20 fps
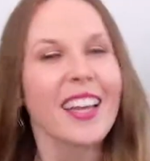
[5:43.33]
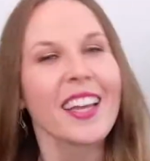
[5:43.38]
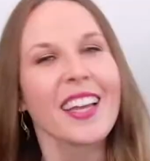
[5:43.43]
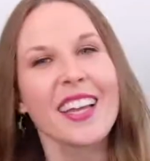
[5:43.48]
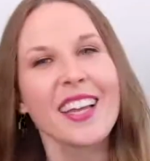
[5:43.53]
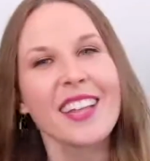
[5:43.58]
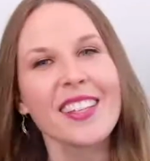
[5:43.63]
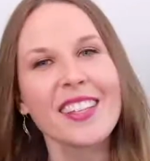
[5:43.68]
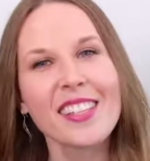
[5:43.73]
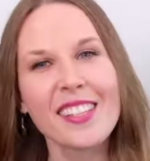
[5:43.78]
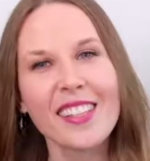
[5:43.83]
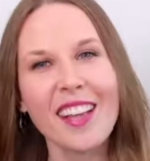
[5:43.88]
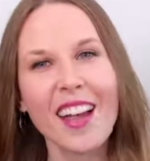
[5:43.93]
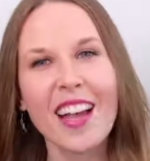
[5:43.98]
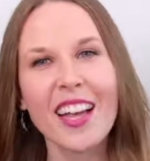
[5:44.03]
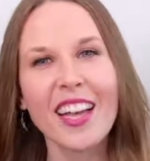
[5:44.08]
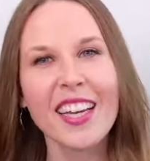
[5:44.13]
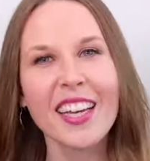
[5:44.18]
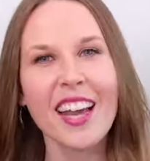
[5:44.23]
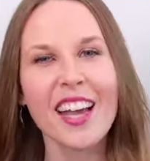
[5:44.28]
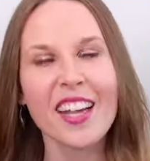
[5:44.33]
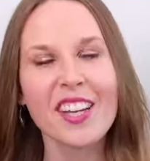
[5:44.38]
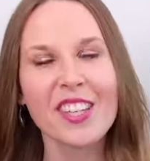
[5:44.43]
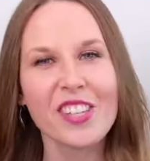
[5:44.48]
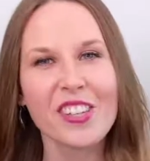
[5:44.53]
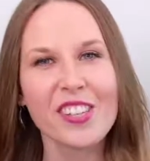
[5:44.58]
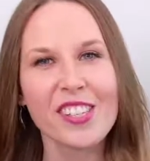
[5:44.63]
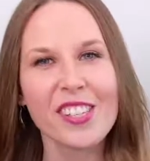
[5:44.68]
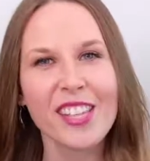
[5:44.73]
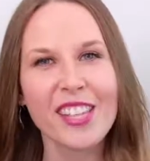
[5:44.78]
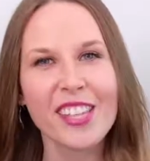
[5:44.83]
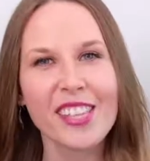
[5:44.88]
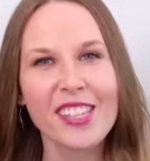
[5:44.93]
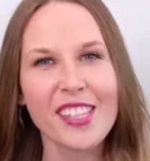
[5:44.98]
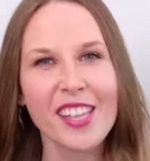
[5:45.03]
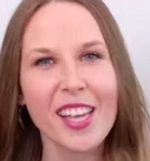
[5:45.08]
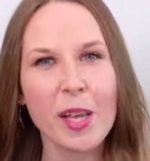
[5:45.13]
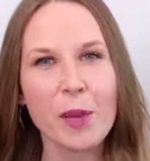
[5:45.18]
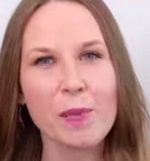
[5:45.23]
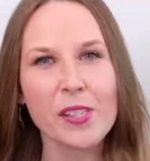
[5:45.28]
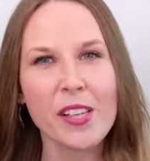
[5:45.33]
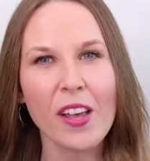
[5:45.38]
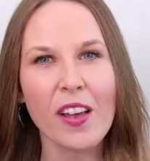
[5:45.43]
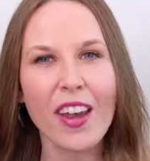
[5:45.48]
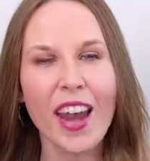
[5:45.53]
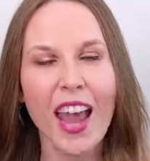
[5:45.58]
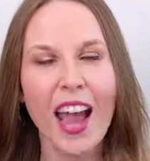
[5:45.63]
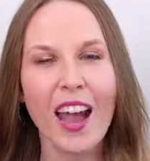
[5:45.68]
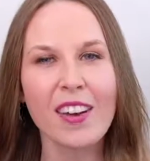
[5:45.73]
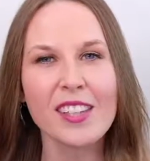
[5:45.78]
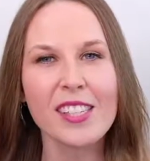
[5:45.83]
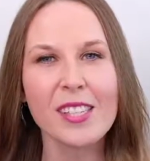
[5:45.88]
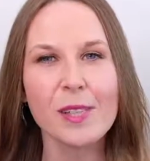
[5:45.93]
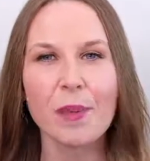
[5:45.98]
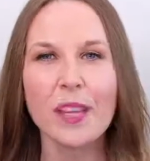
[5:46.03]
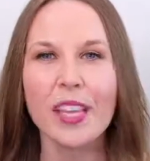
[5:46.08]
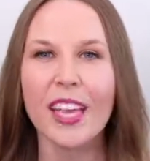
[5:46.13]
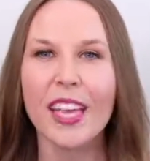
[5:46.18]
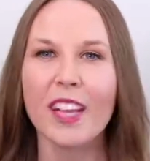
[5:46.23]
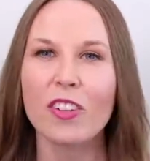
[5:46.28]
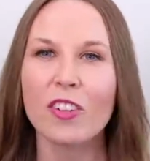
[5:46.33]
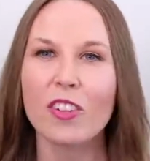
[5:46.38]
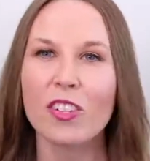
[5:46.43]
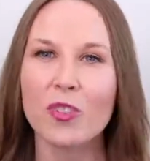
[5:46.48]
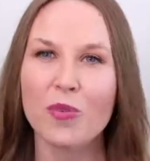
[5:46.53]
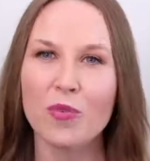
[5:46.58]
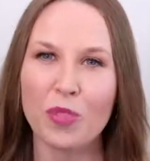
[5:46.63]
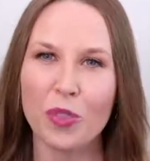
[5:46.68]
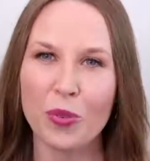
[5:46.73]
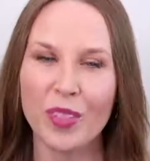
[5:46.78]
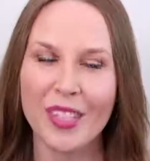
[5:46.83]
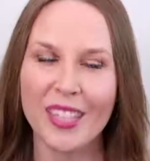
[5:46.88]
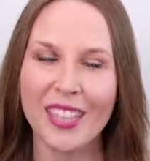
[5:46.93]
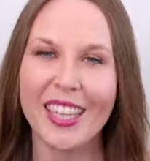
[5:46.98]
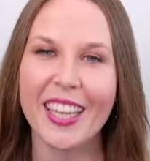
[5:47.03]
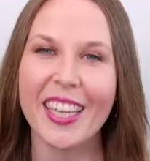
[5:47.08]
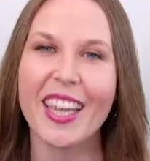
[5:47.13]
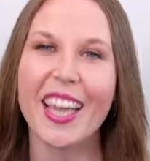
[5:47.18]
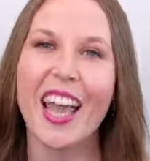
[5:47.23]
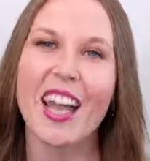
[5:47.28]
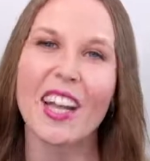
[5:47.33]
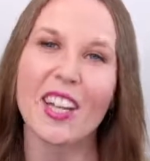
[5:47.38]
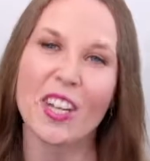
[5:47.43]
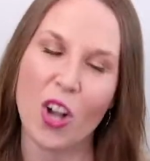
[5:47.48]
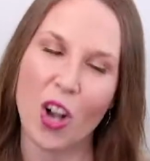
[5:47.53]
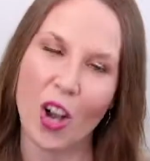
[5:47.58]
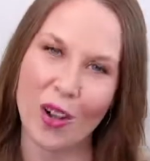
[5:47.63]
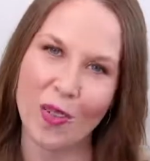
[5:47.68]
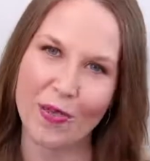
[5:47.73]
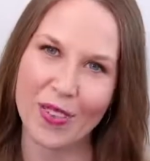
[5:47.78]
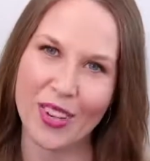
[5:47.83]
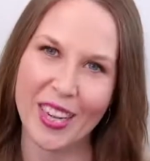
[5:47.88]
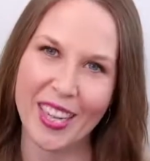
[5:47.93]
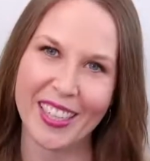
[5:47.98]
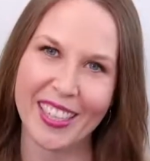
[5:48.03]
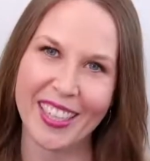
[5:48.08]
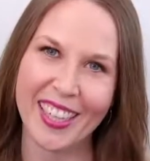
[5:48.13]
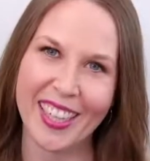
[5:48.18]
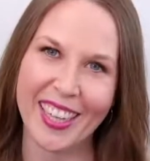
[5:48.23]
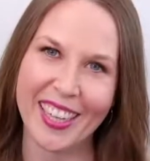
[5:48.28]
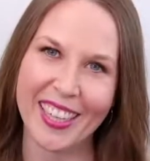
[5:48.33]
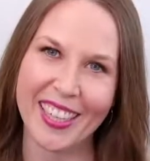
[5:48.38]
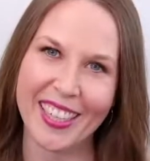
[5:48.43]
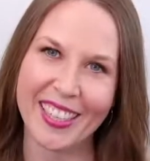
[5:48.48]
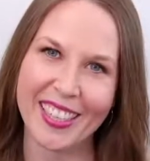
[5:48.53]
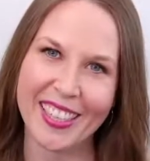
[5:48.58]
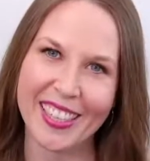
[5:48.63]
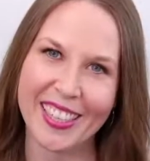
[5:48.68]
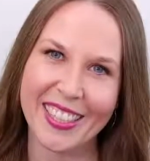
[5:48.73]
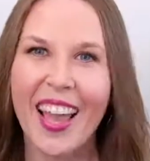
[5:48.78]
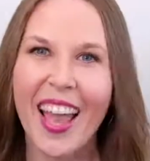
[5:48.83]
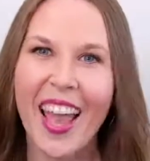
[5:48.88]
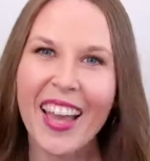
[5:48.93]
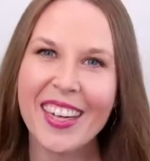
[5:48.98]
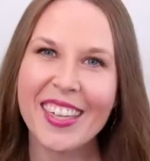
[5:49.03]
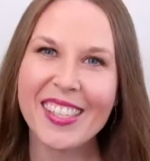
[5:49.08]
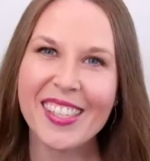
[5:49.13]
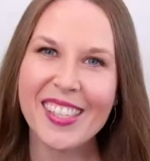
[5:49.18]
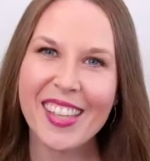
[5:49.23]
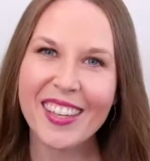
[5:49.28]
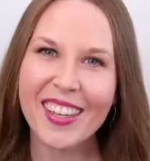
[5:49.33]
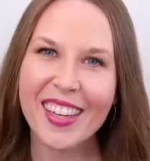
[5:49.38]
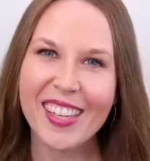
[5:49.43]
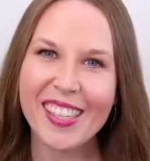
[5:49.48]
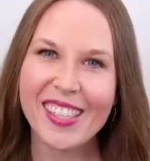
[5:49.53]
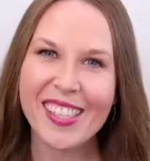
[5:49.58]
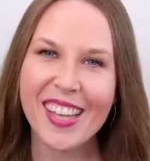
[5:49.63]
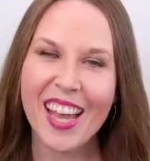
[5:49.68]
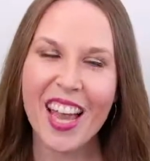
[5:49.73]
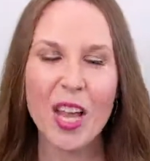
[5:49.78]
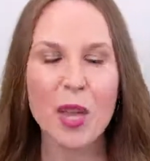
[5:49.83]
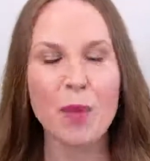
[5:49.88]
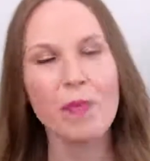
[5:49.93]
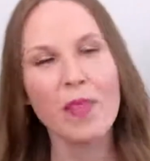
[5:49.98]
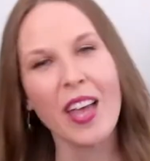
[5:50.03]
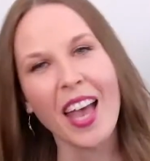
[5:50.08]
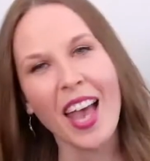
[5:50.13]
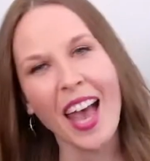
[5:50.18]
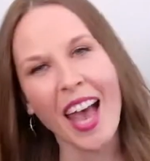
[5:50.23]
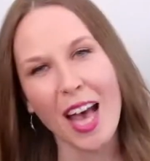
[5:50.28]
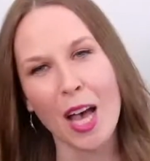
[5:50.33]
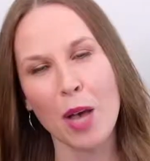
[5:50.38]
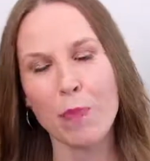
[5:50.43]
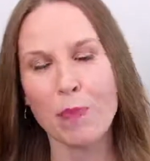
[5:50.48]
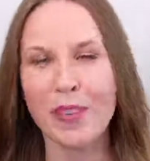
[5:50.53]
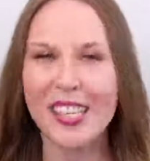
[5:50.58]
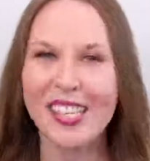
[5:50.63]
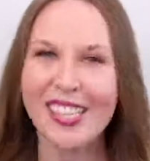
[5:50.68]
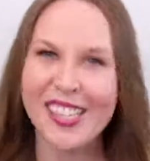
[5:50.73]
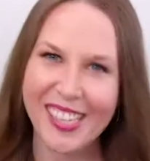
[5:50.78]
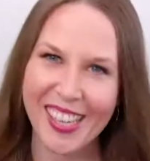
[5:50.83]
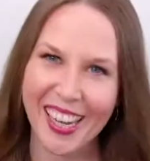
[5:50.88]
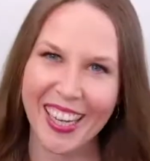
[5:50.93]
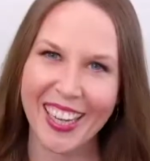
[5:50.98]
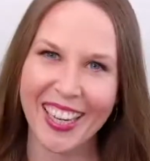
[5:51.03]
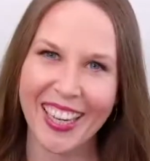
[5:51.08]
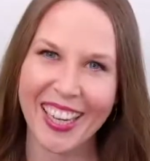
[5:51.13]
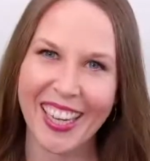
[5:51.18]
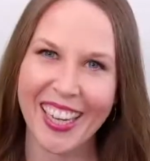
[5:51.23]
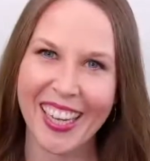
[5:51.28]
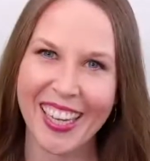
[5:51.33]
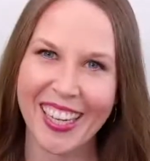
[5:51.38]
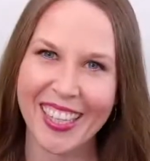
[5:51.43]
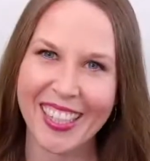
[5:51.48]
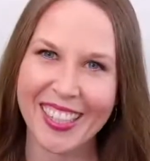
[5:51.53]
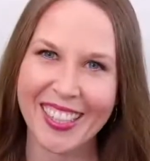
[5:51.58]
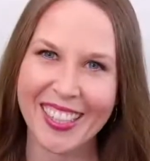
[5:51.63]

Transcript: In this guide, I share 6 tips on how to speak English fluently and confidently. And until next time, happy studying!